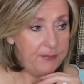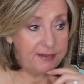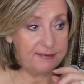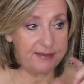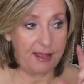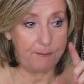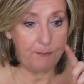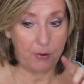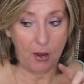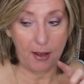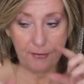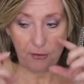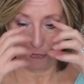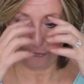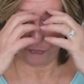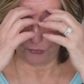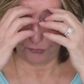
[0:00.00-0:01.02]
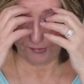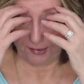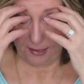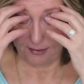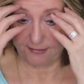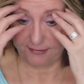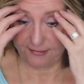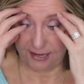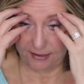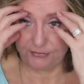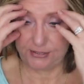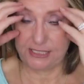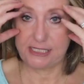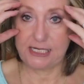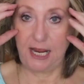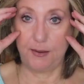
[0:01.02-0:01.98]
because I bought all those like
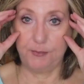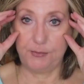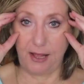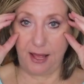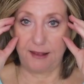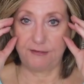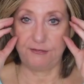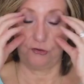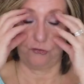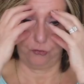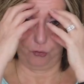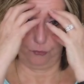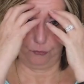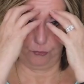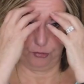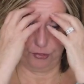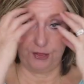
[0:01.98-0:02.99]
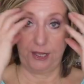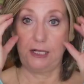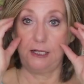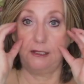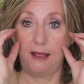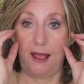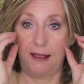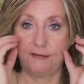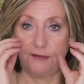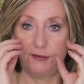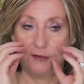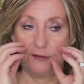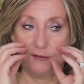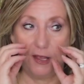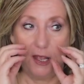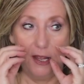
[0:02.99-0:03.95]
safety type glasses or thick
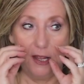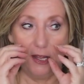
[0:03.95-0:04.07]
glasses,